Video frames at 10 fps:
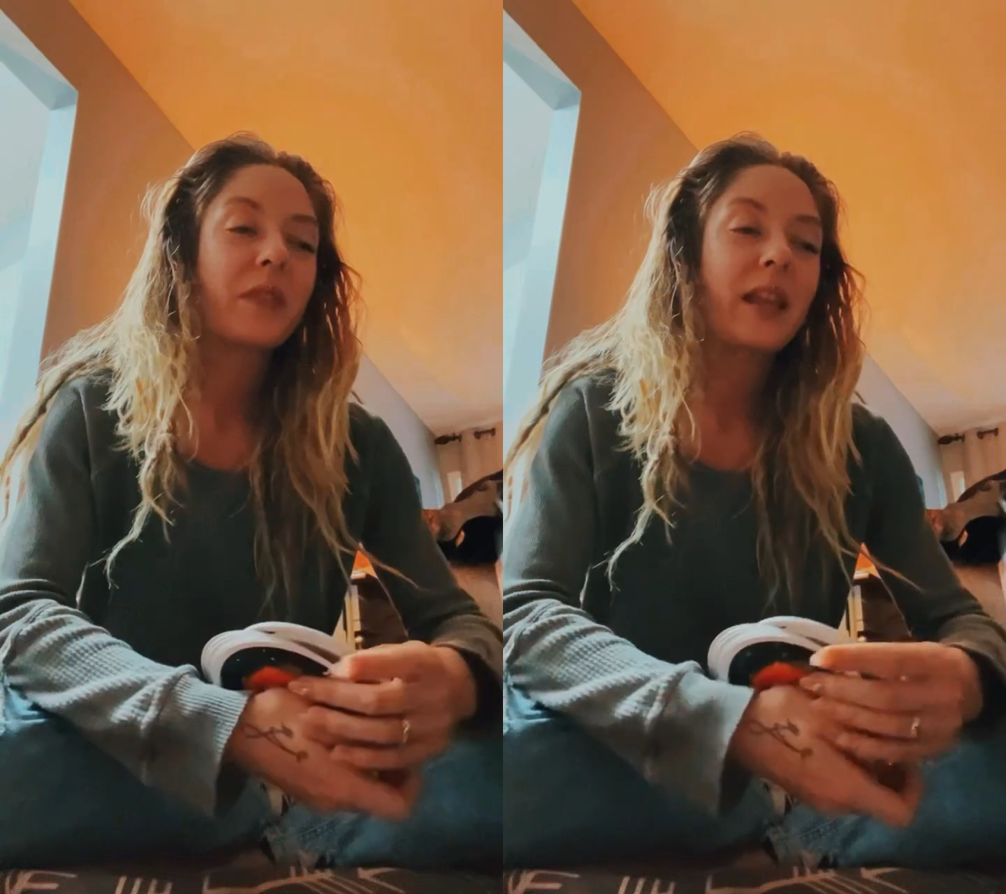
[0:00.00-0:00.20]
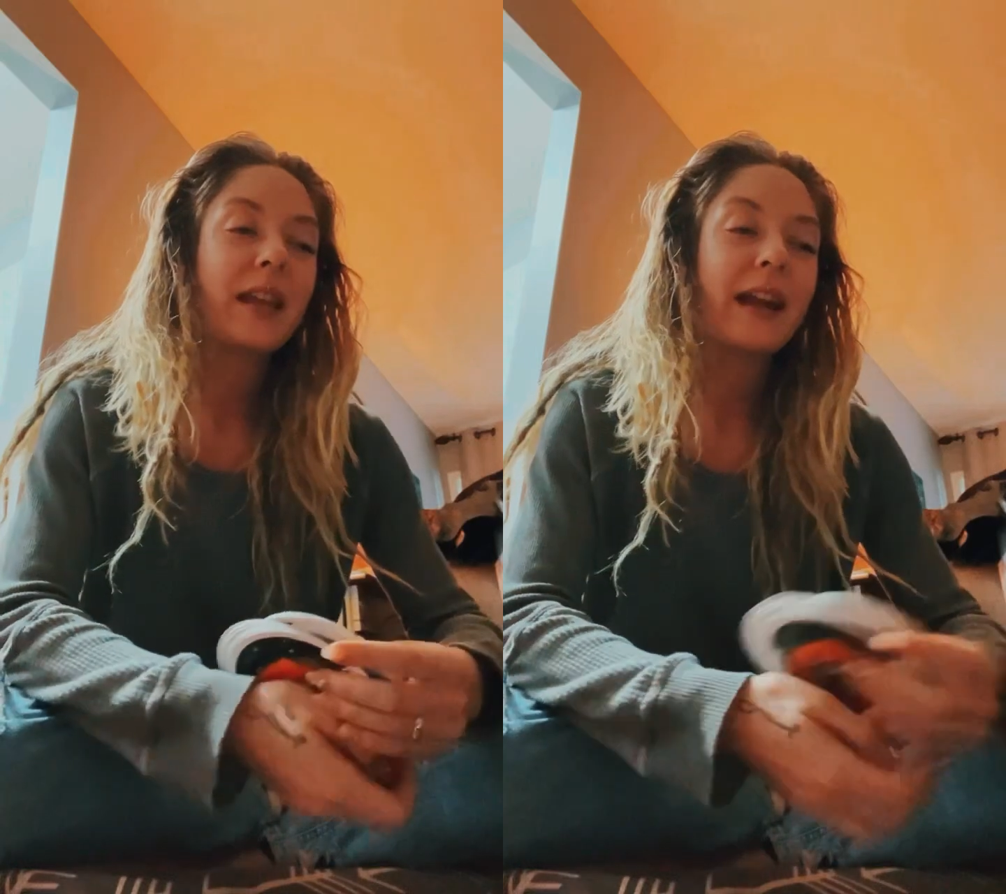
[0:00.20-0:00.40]

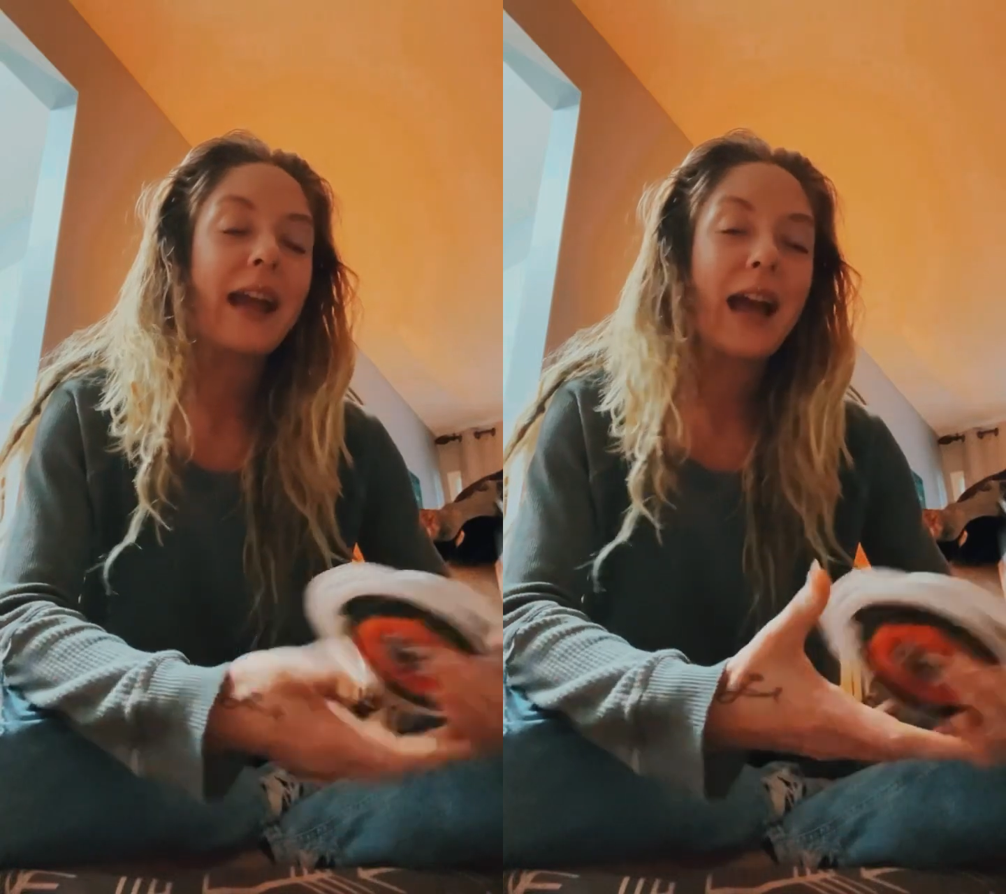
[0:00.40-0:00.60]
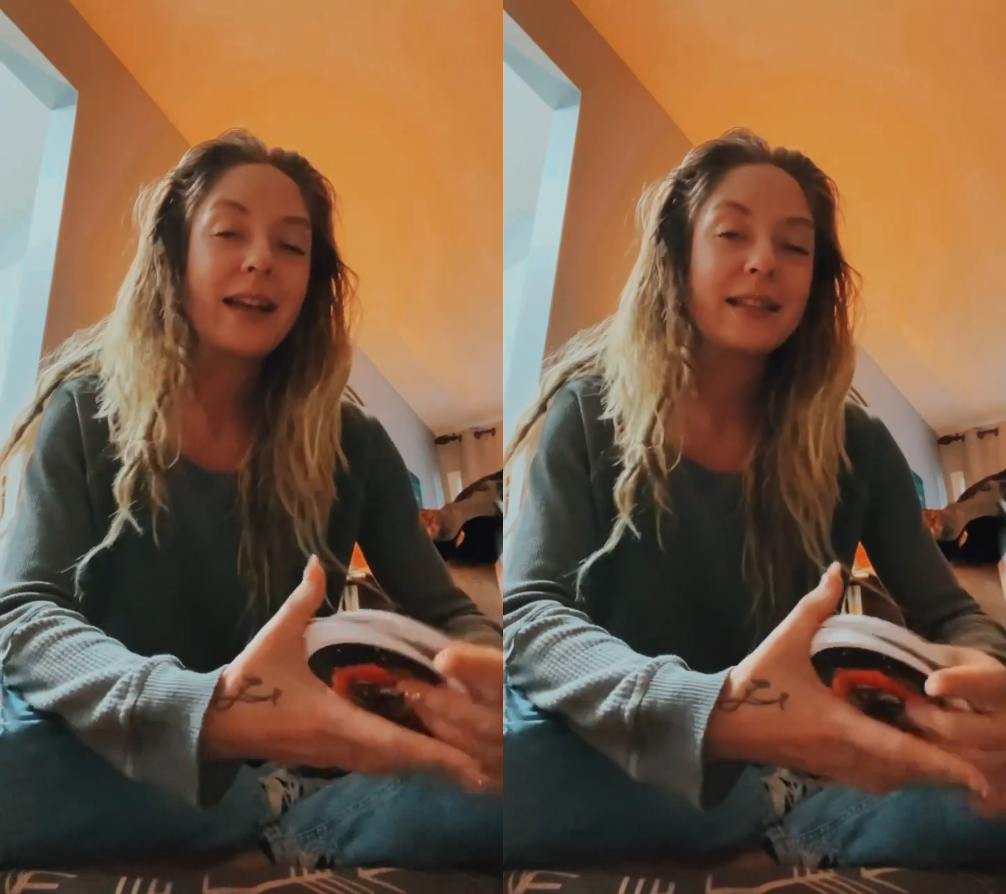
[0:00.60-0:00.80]
and I
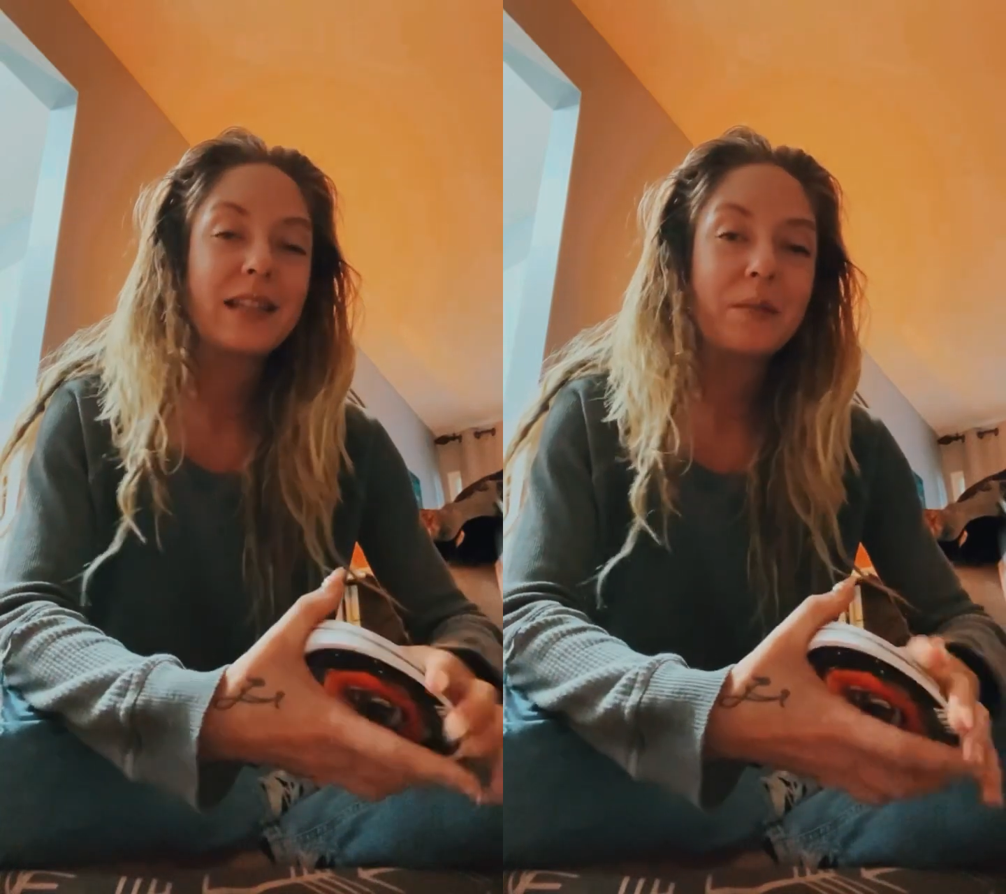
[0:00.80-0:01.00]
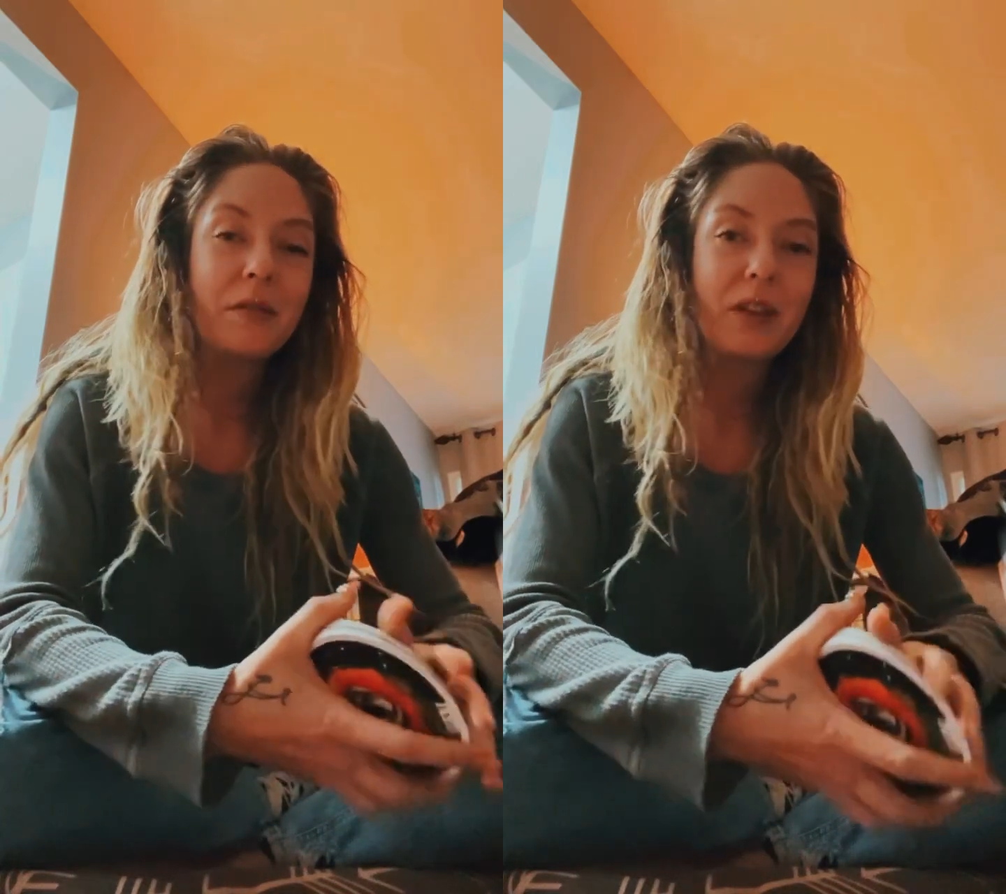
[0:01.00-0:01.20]
asked
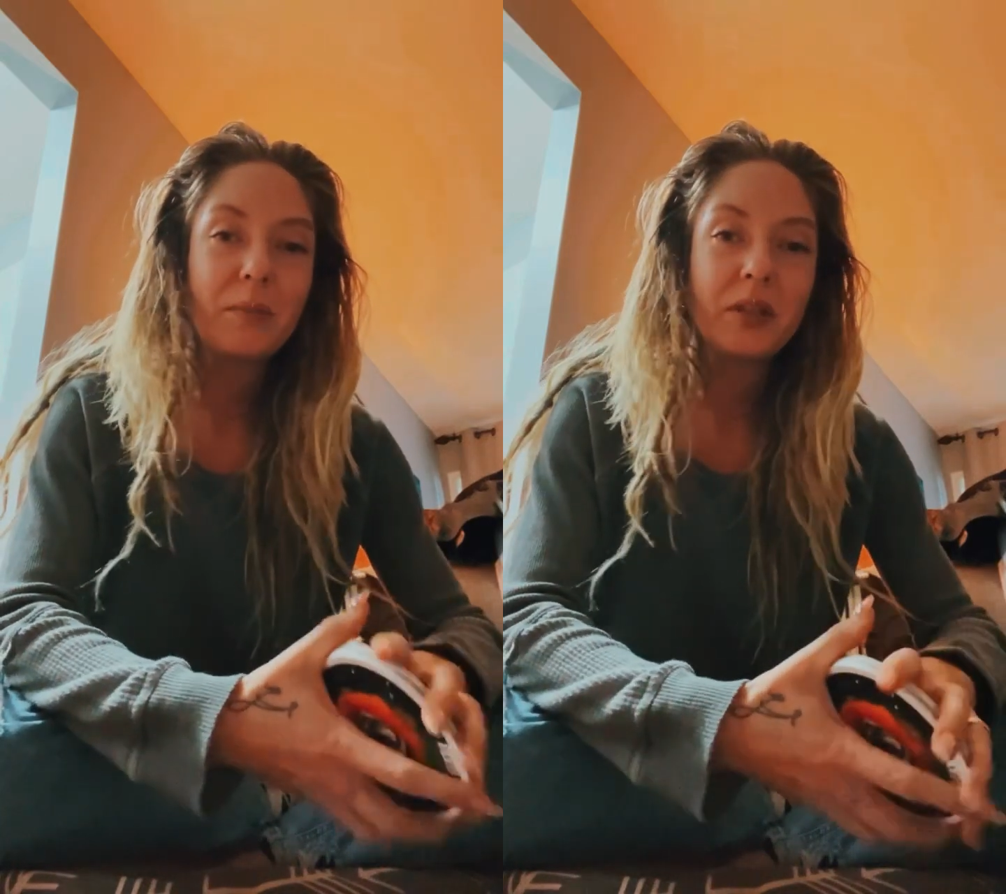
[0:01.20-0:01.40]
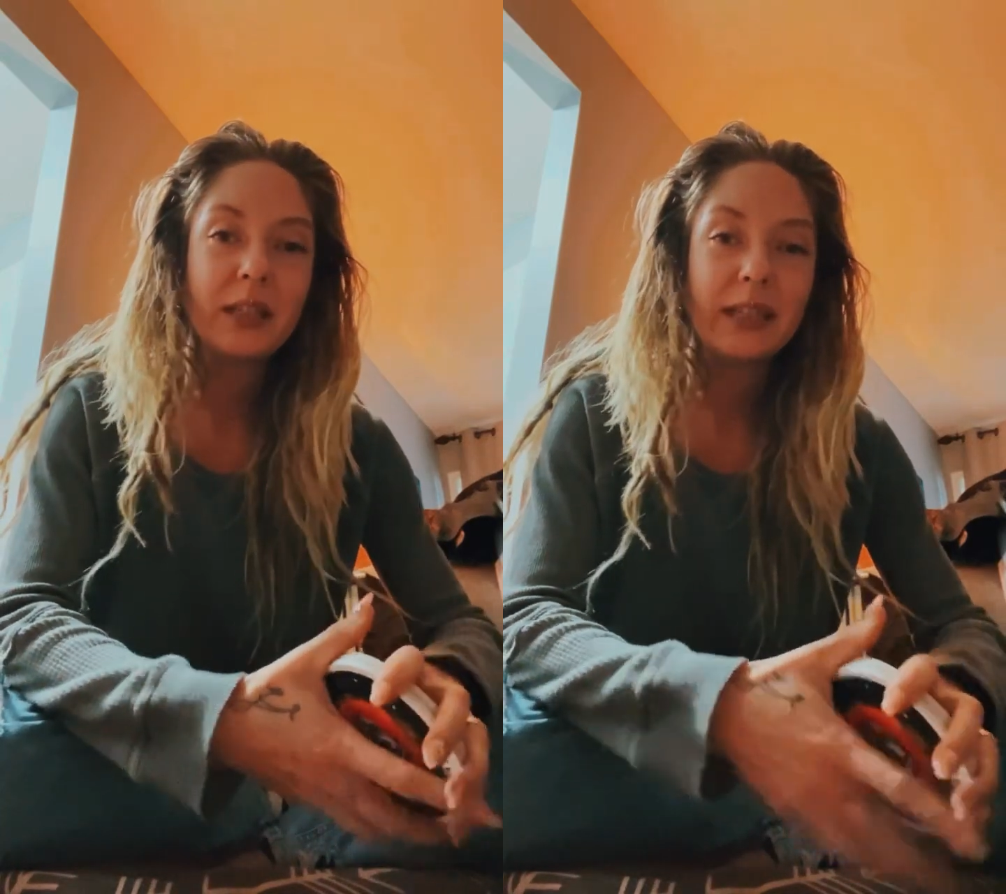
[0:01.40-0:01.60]
him if he
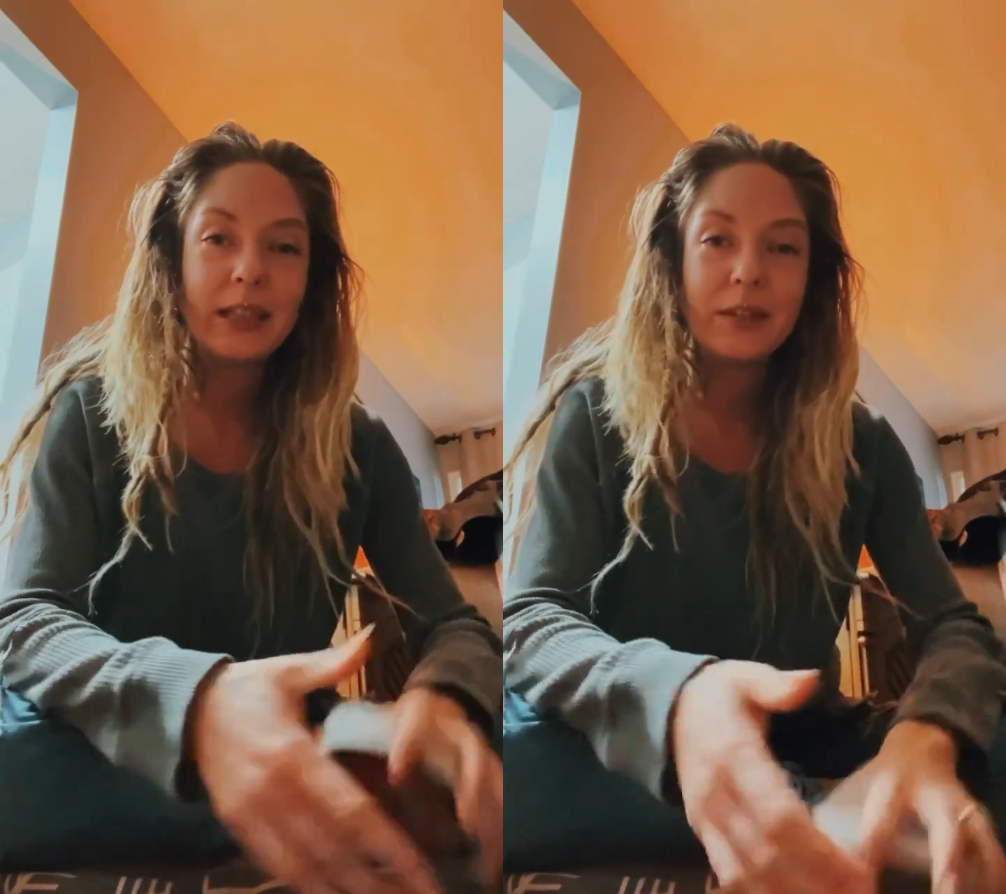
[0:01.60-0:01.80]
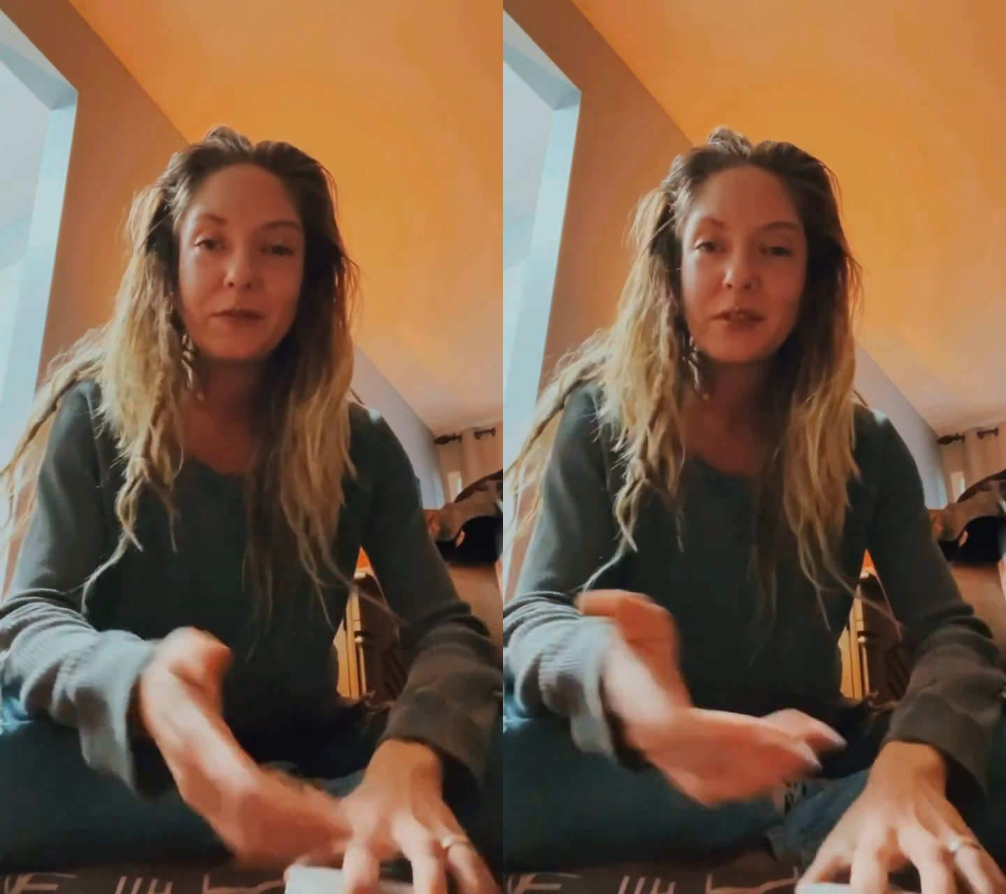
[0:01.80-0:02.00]

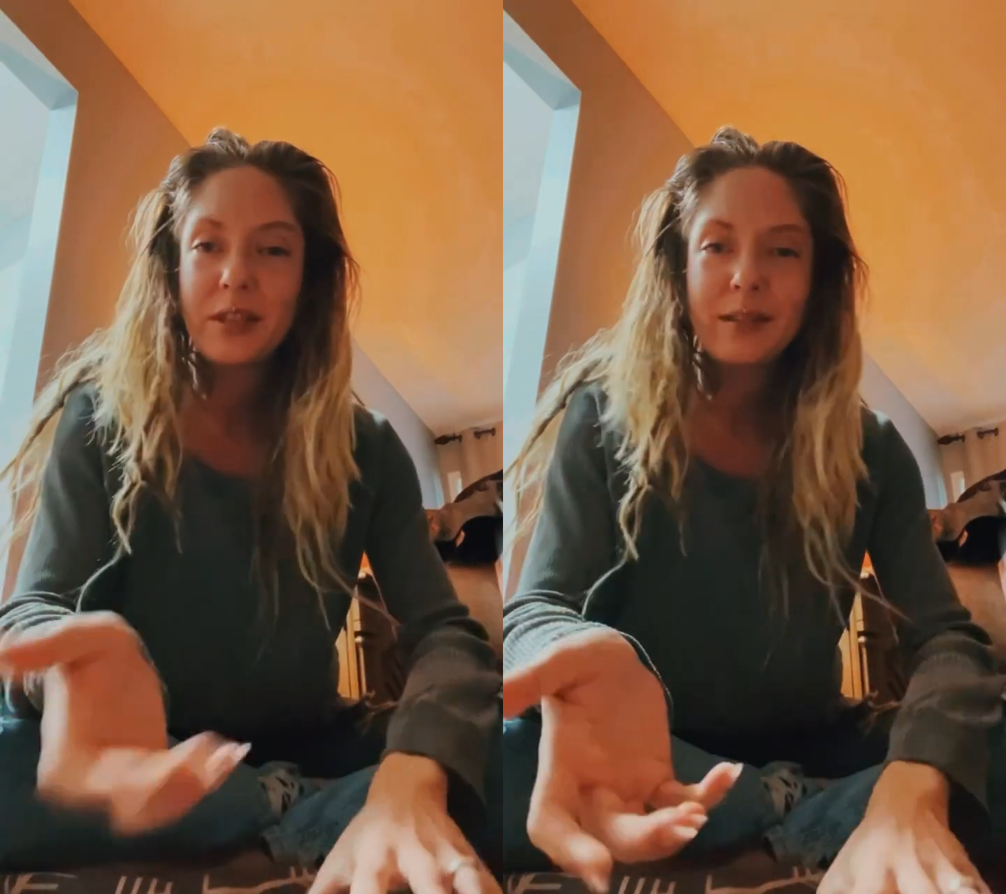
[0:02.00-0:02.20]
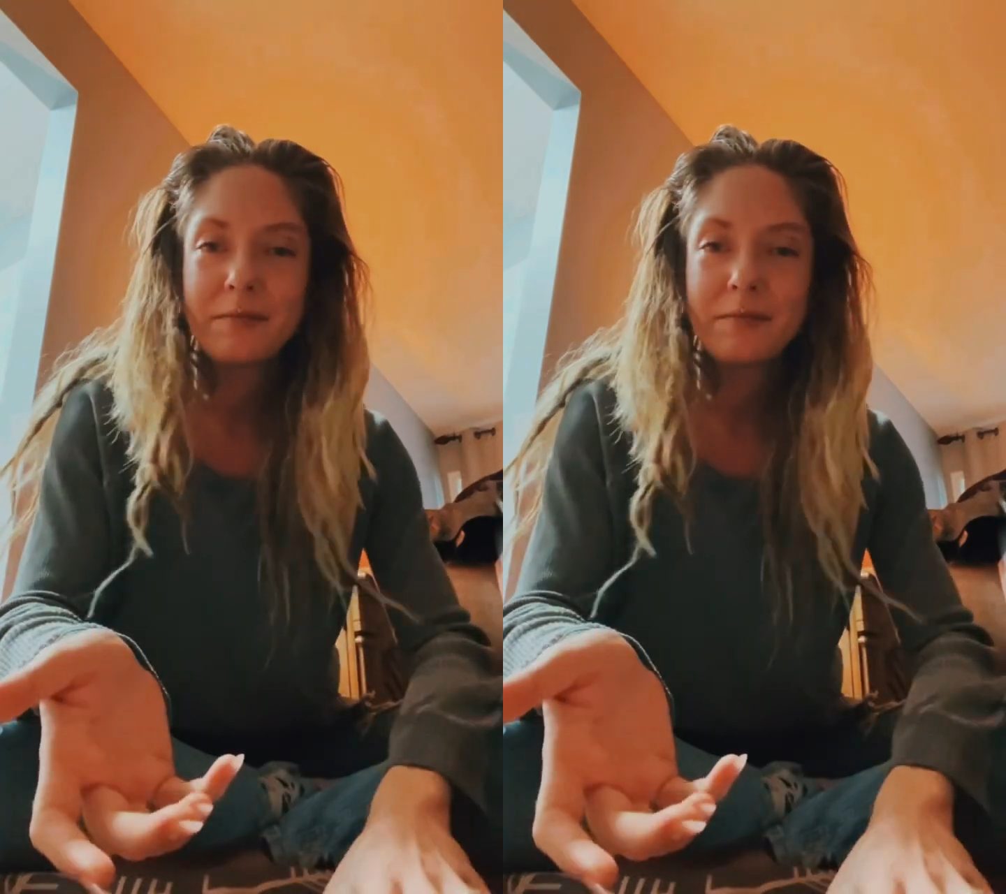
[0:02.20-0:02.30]
believed